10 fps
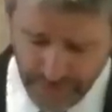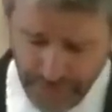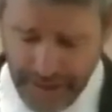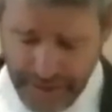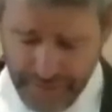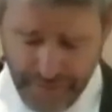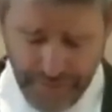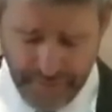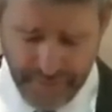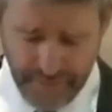
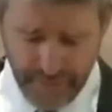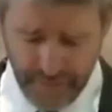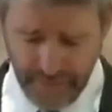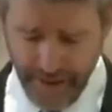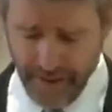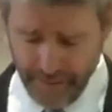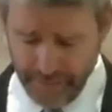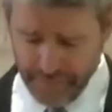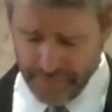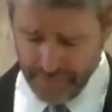faith,
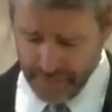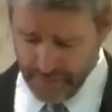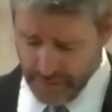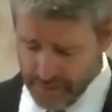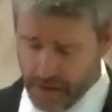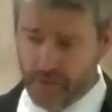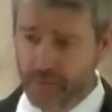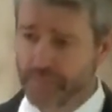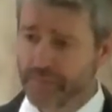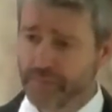love, and
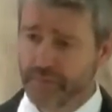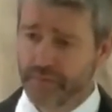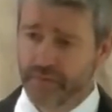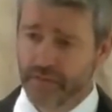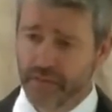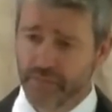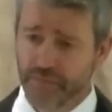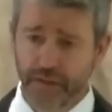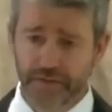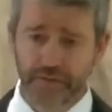hope. If
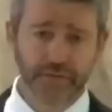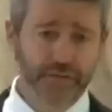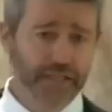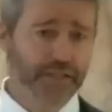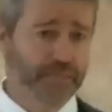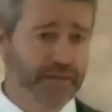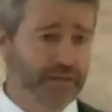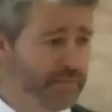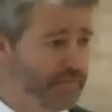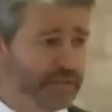you've read the New Testament,
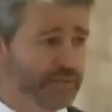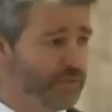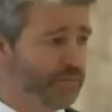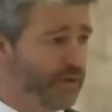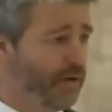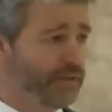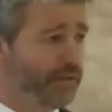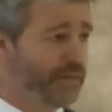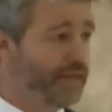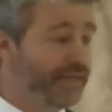the epistles of Paul,
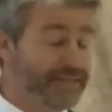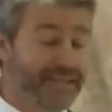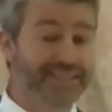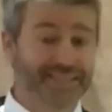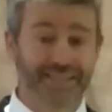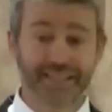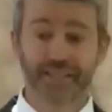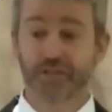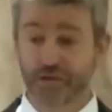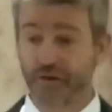you realize that's
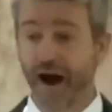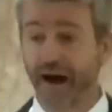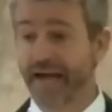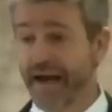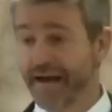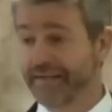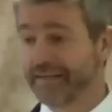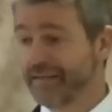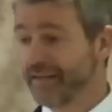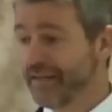his triad
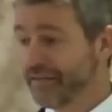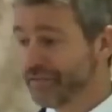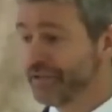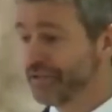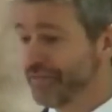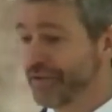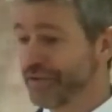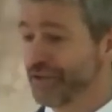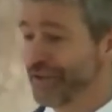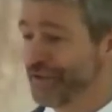of Christian
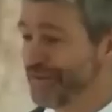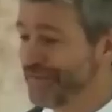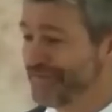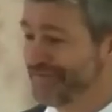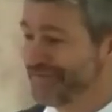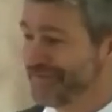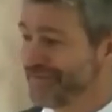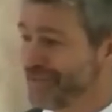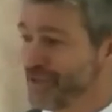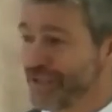virtue.
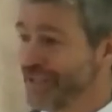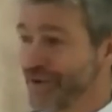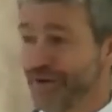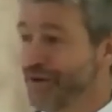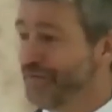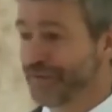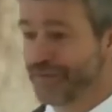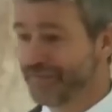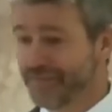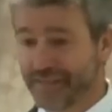You see it all over.
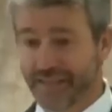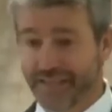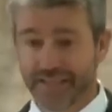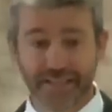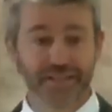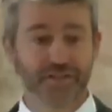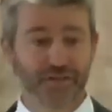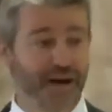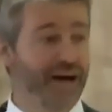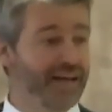It's his
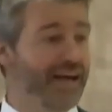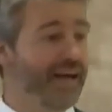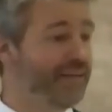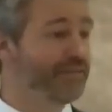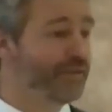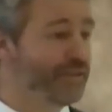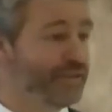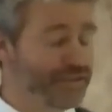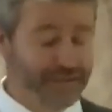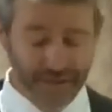triad of
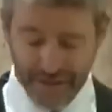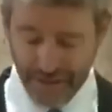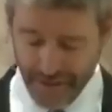Christian